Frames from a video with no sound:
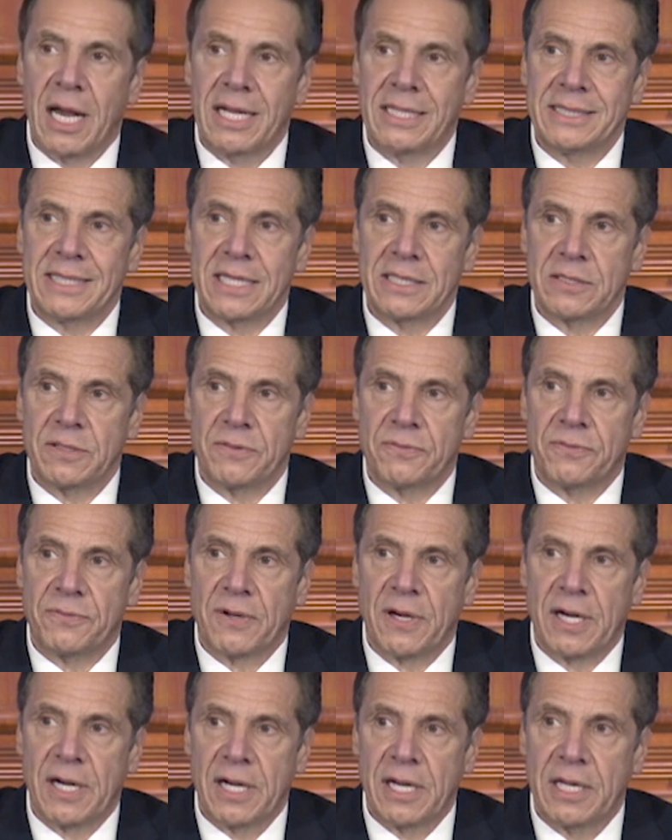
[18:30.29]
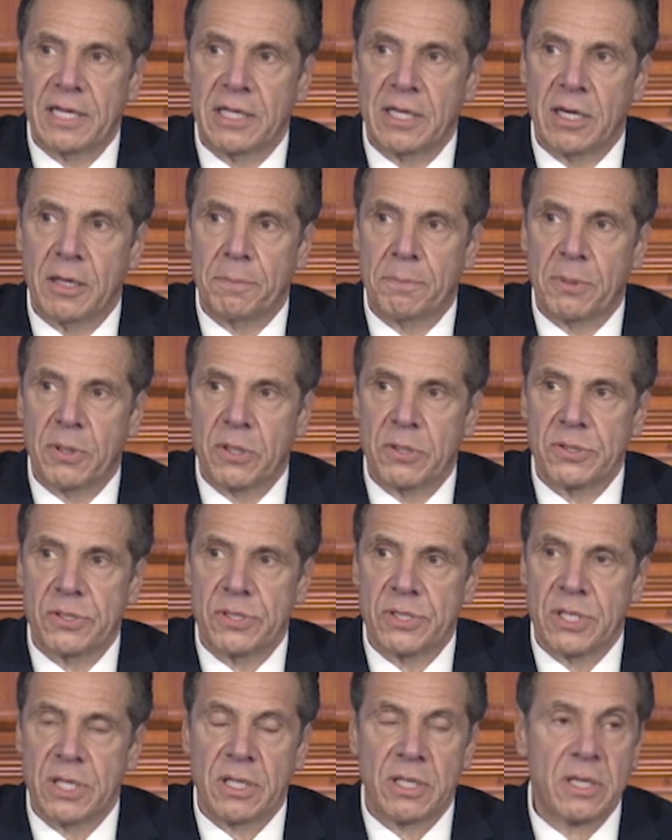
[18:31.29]
identifying a
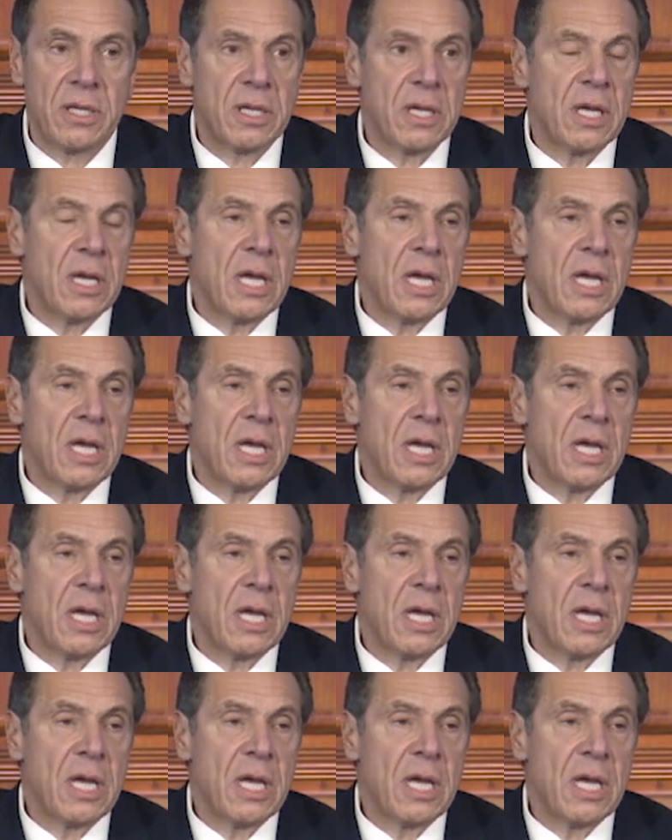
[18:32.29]
person